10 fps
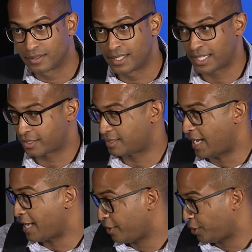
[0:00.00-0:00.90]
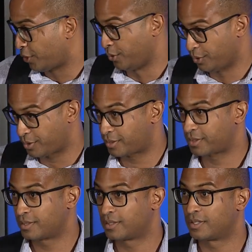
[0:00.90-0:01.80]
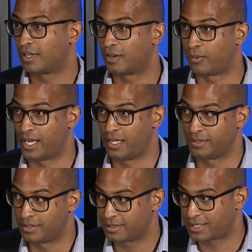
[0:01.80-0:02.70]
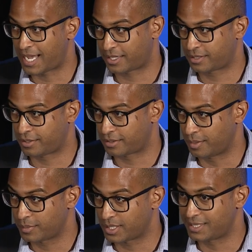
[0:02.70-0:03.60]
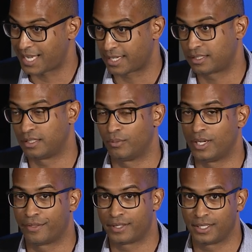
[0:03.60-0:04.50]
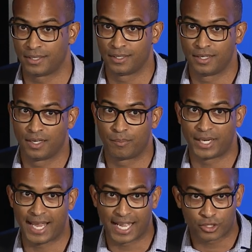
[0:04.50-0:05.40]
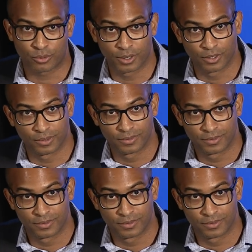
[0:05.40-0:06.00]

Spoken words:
not just attitudes around tax systems and taxing the wealthy, but actual